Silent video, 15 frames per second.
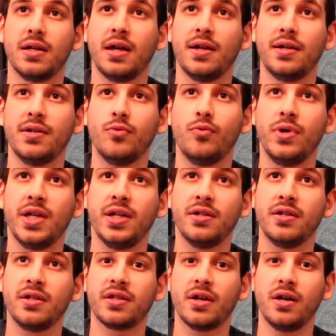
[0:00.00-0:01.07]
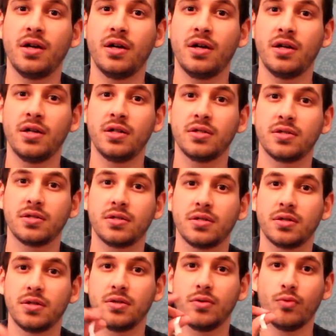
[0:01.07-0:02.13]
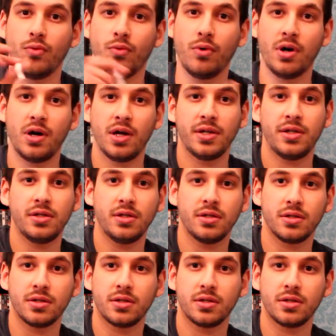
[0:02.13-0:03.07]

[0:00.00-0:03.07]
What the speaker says: And the winners are one,